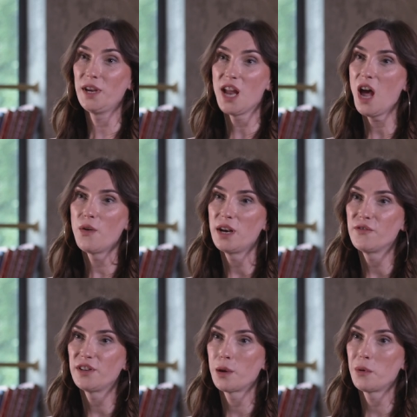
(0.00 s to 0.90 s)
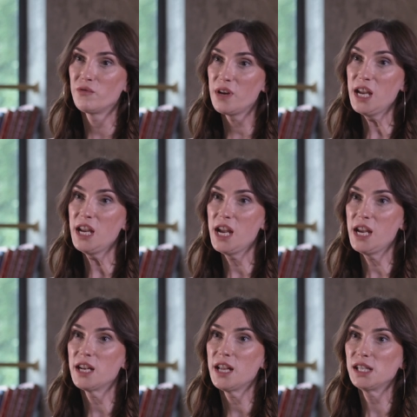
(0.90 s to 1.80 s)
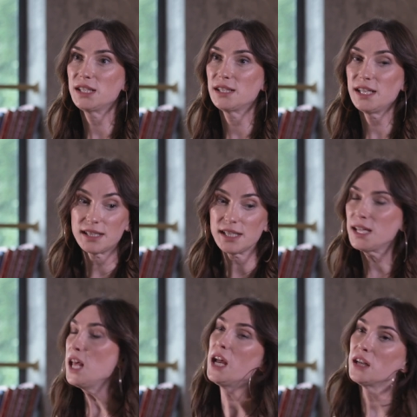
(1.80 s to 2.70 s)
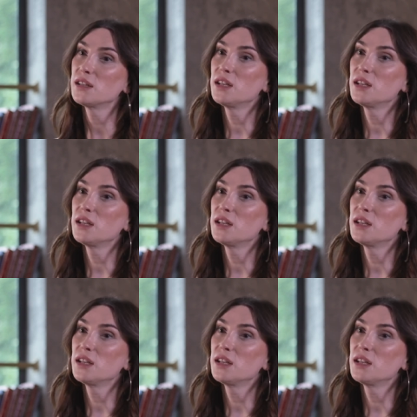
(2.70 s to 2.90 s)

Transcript: we know and everything we read is is this it